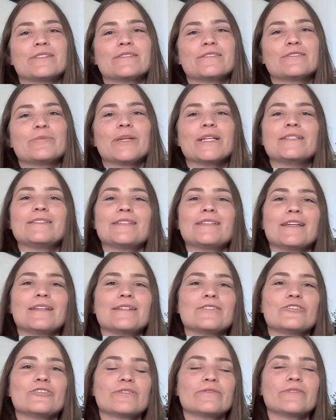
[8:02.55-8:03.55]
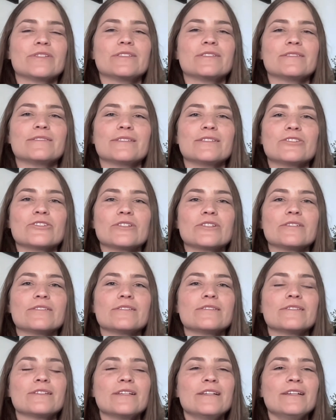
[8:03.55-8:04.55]
is to make data driven
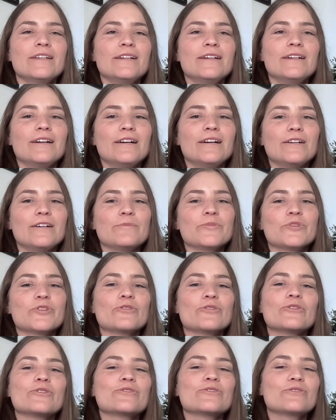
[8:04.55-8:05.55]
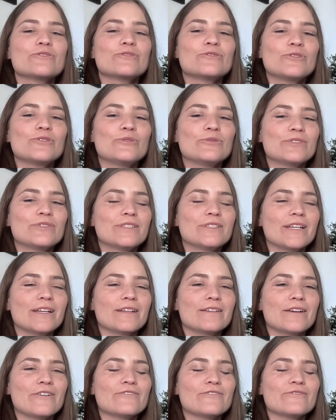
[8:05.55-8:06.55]
decisions. So those are the two
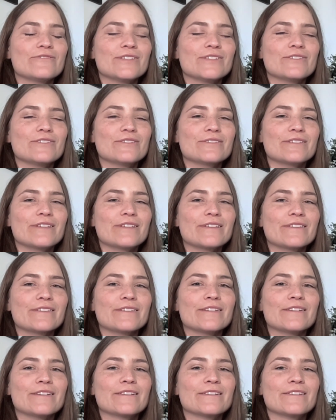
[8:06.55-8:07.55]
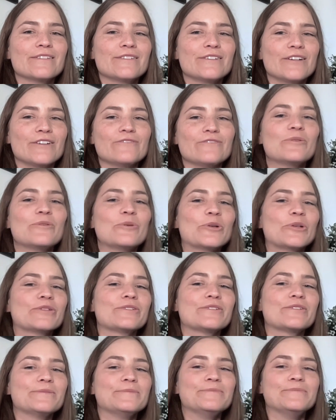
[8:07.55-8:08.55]
standout features, I think, of Forge.